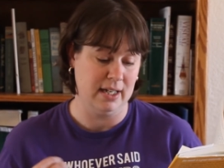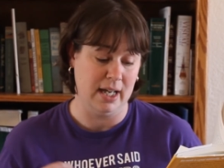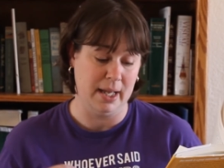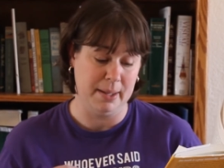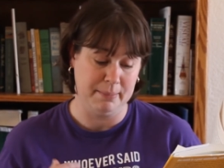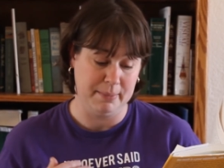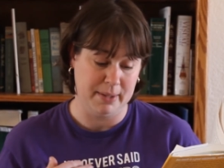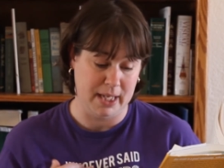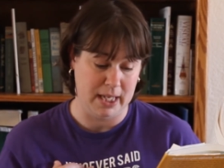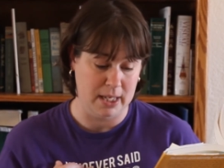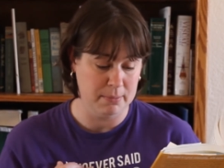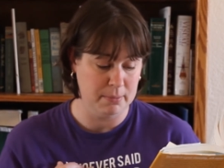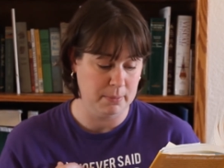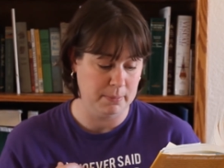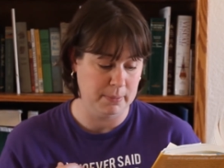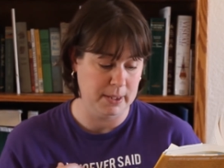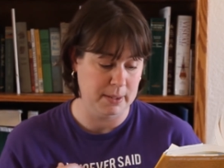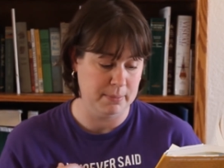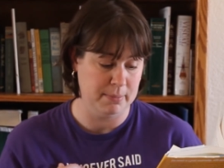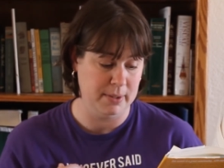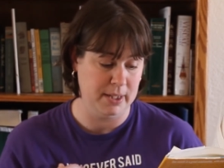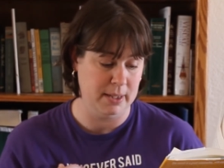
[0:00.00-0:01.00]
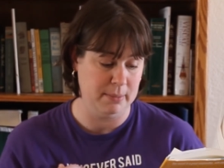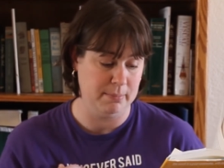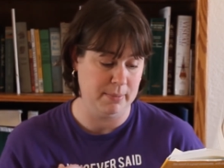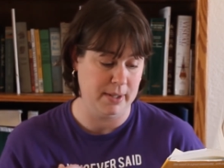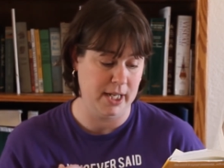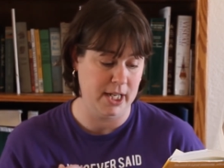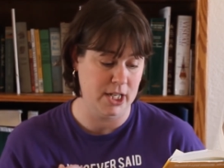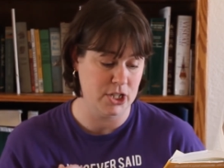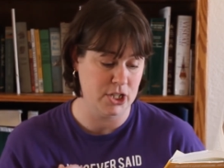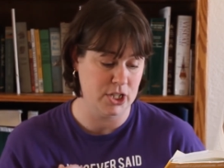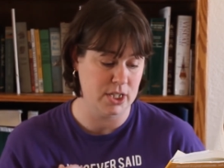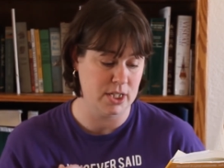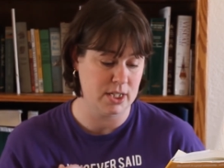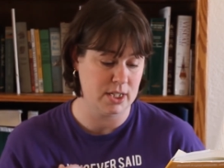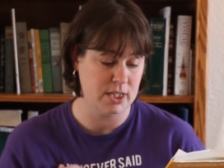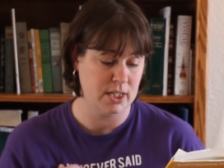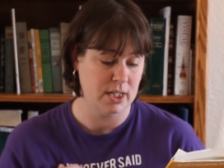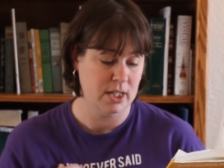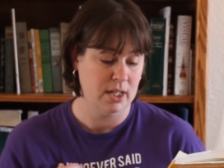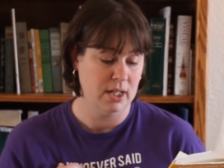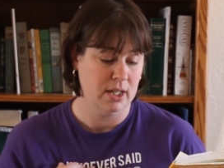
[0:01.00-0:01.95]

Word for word: I'm capable of being patient